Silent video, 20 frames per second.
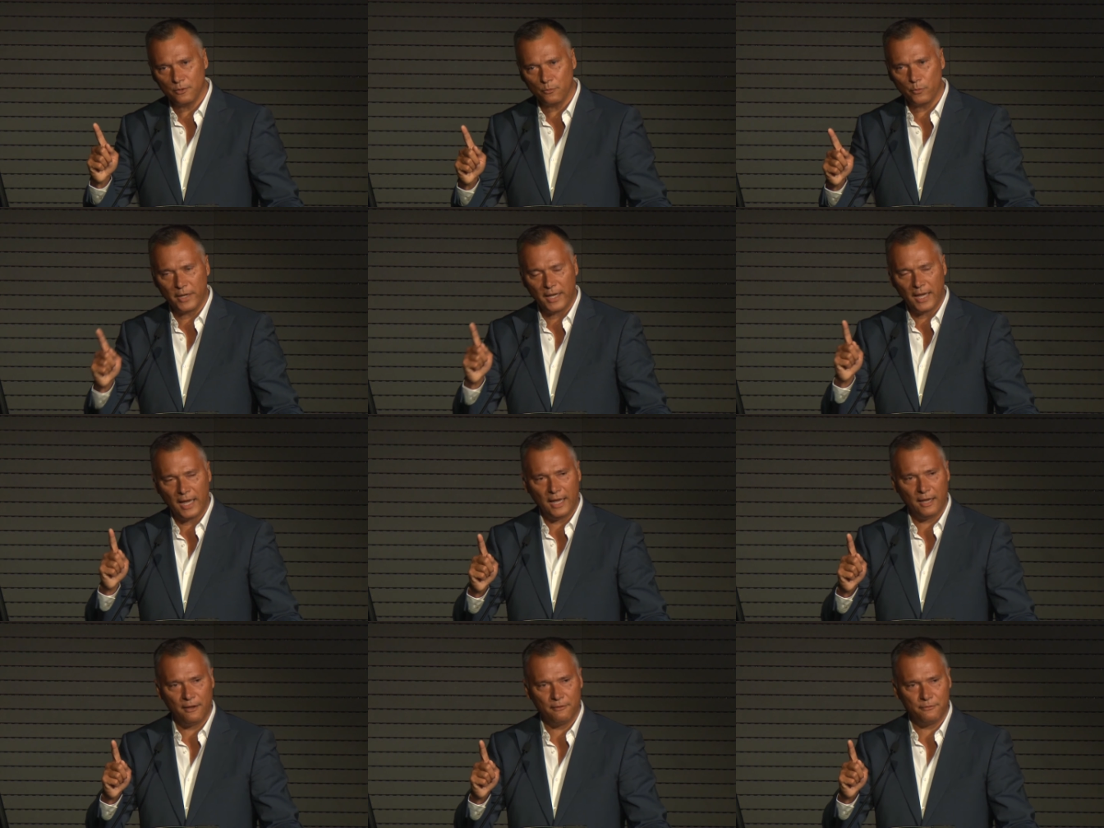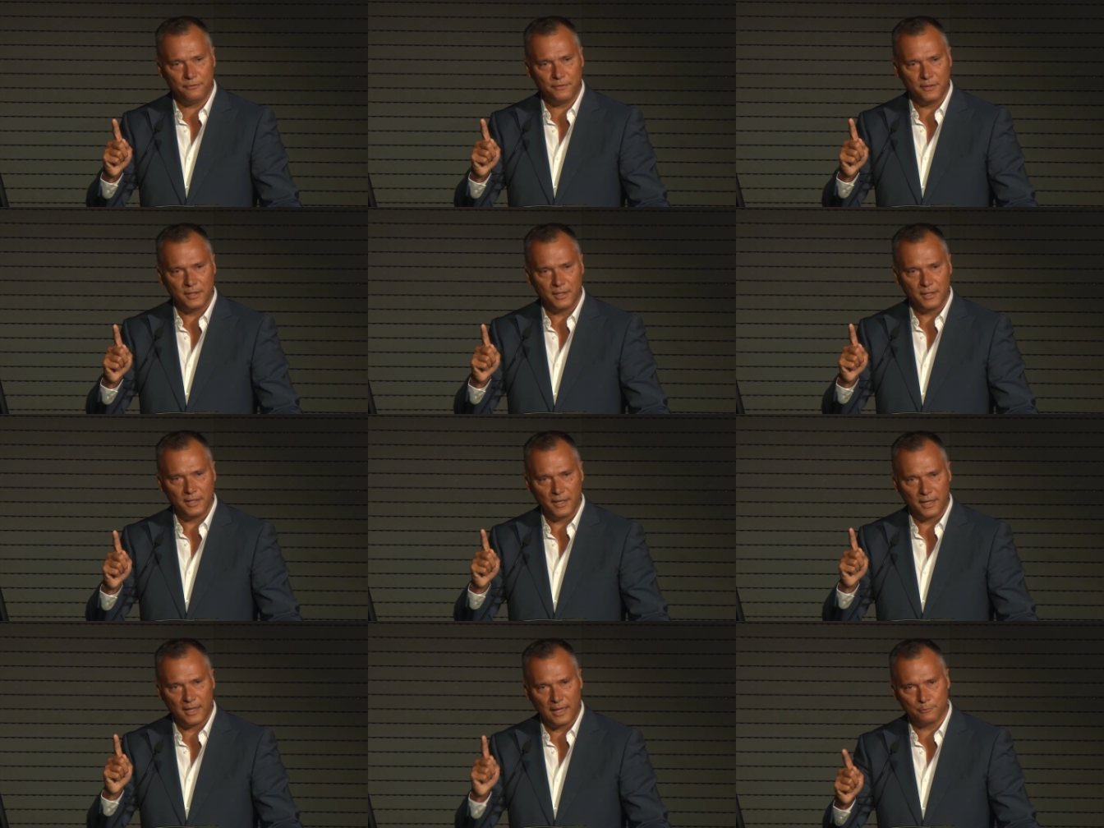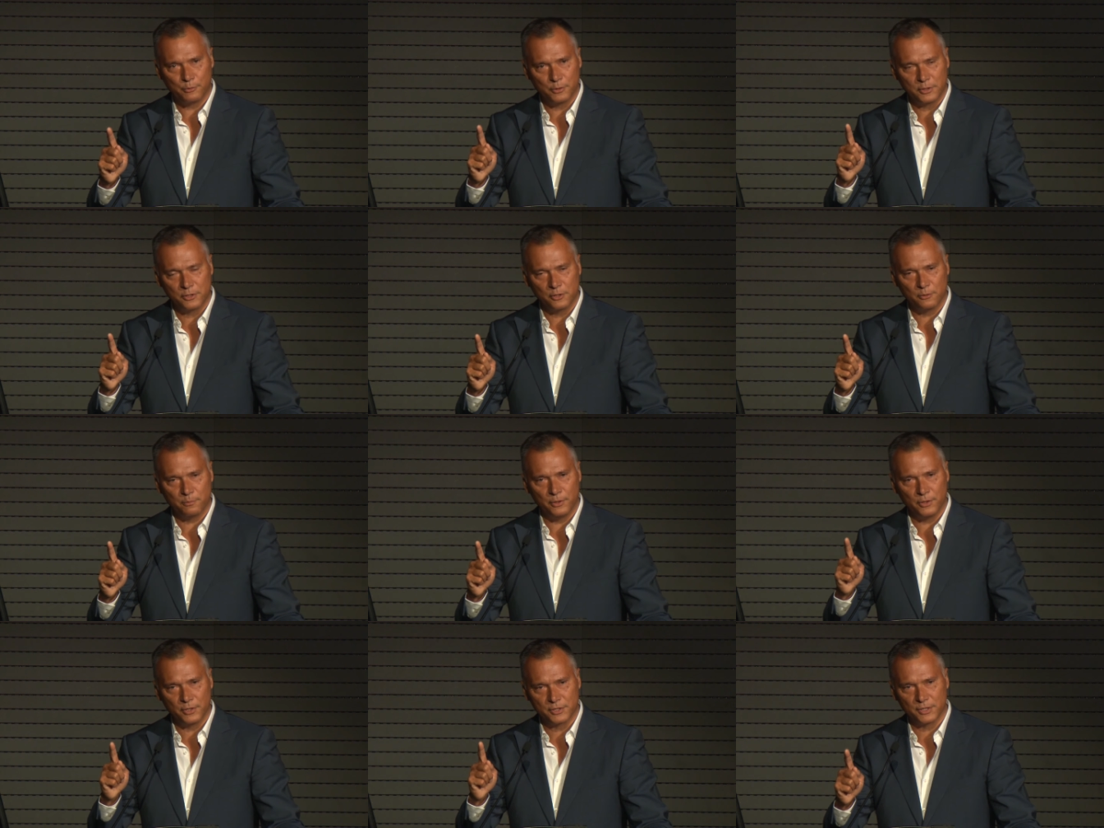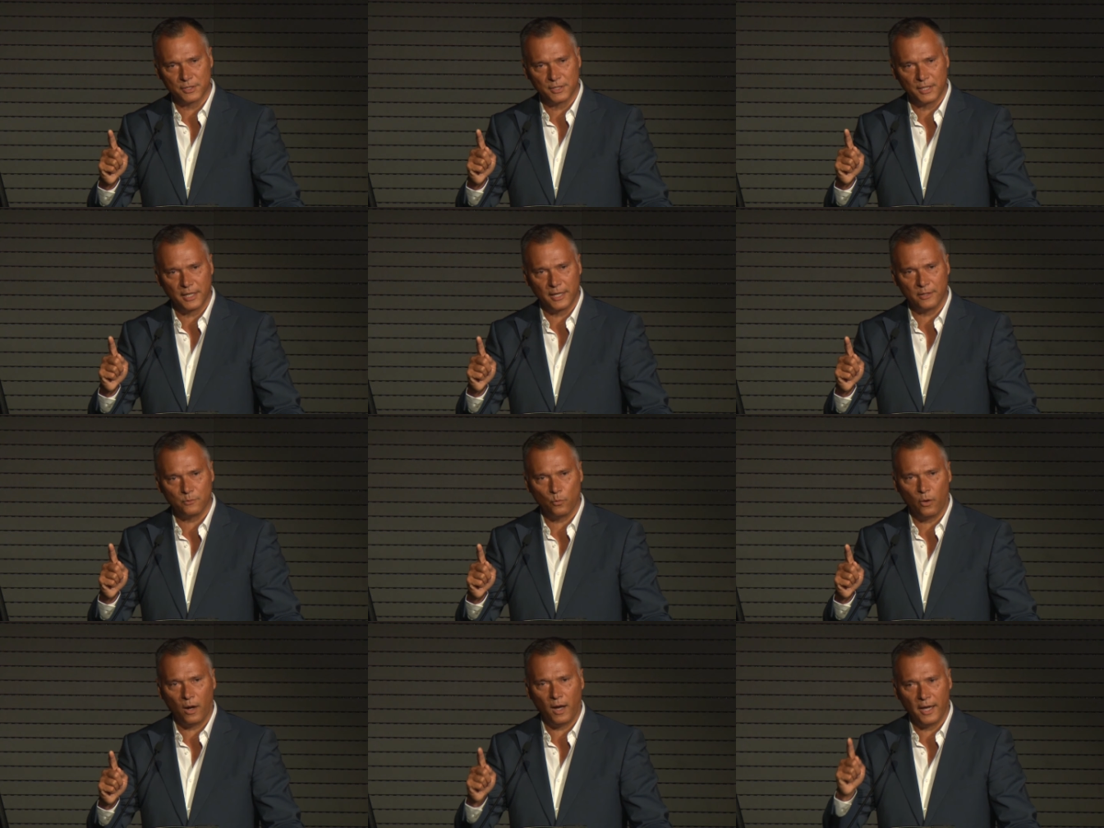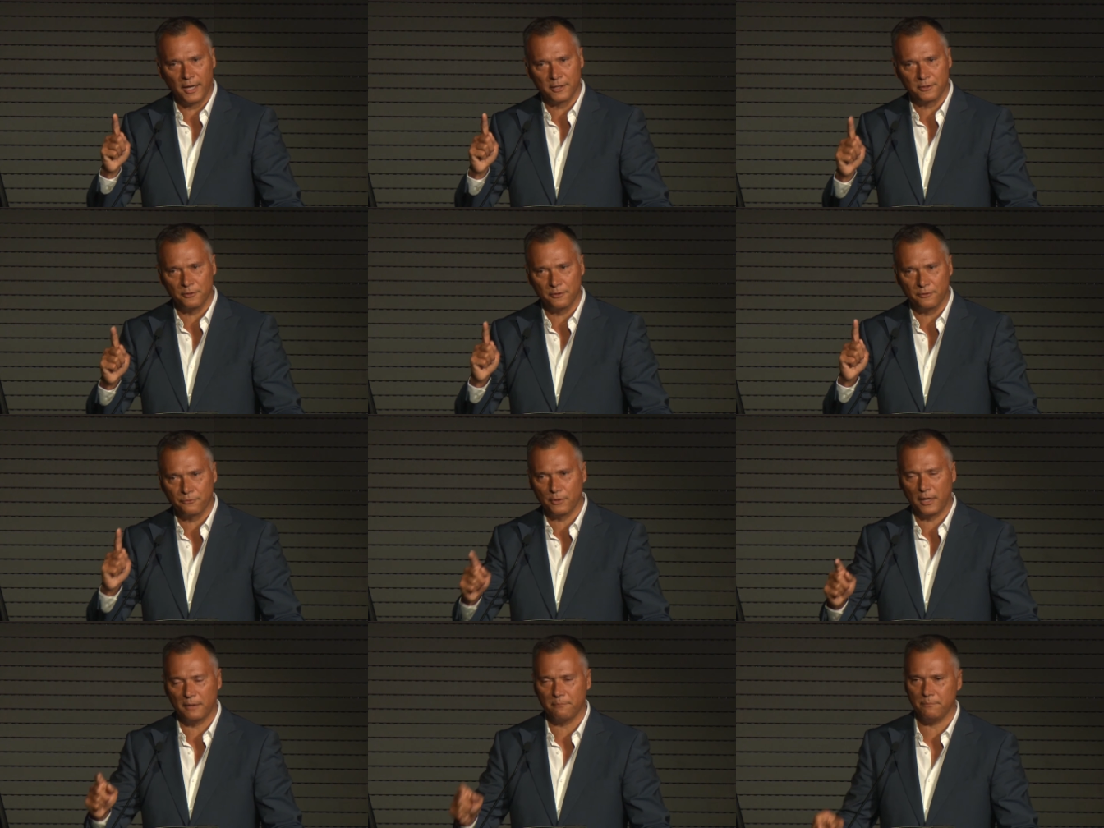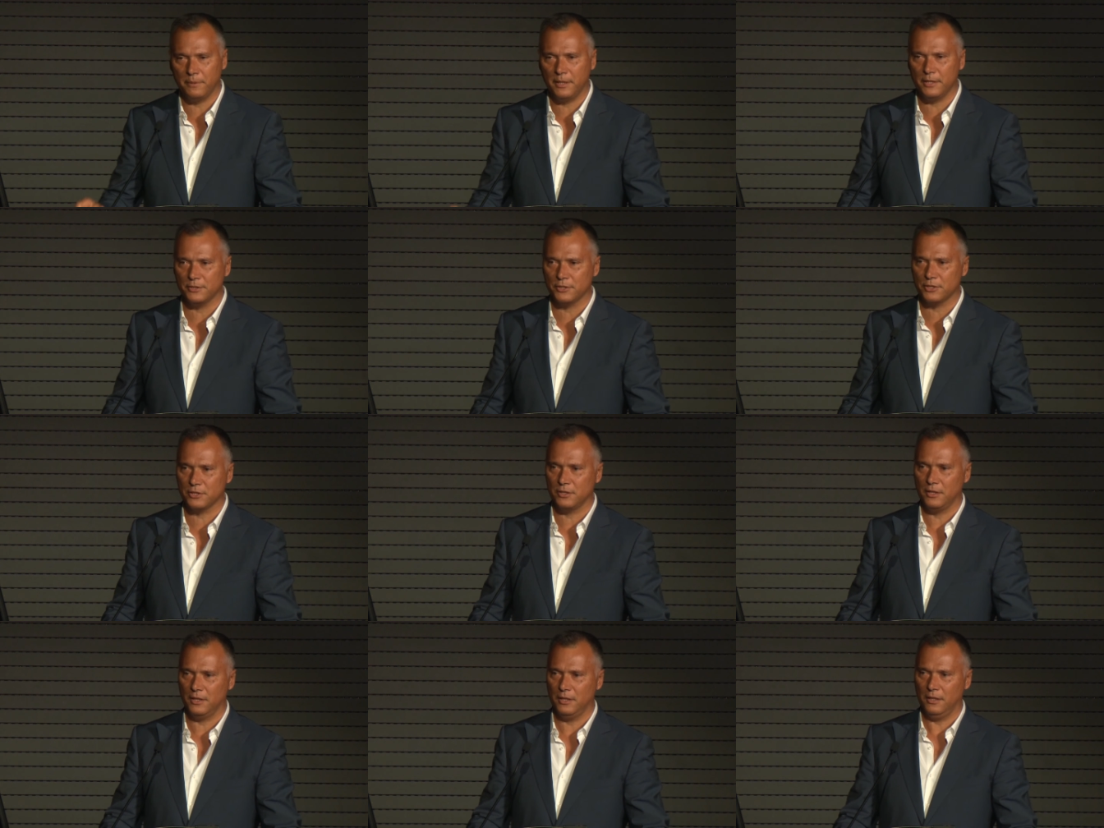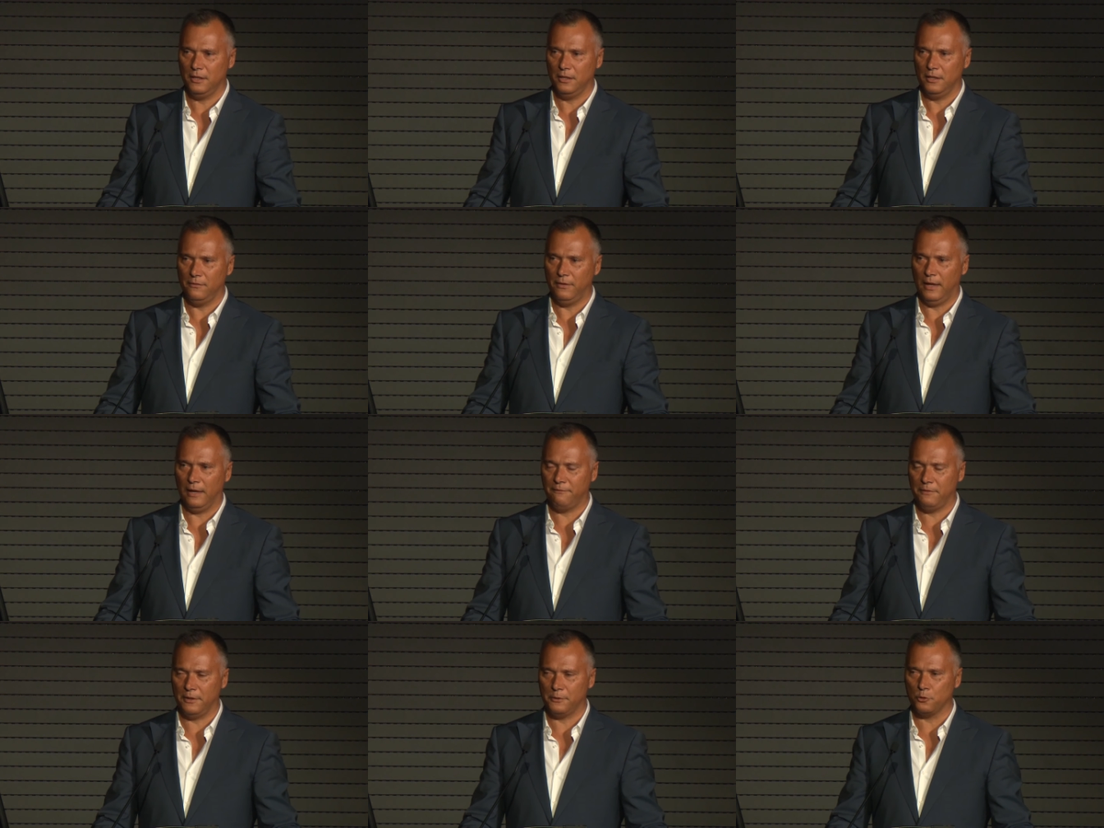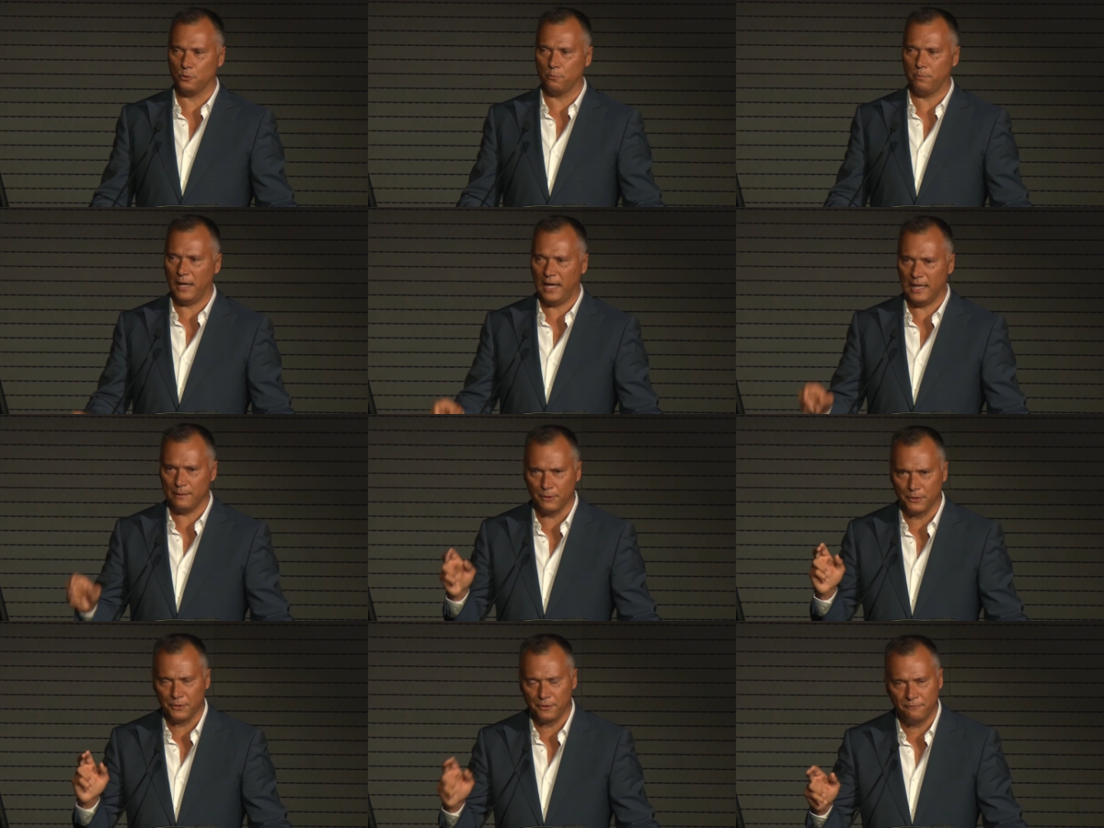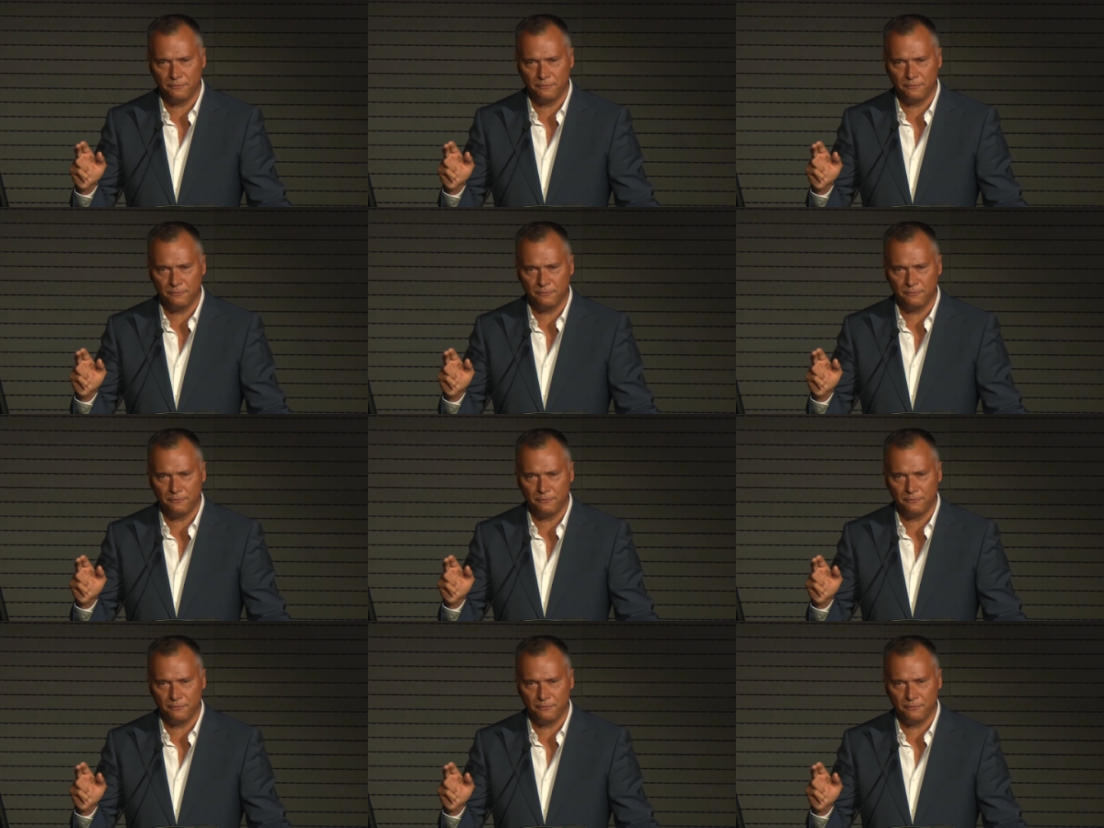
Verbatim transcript: we have an Aboriginal person, Ken Wyatt, on the front bench of our federal parliament.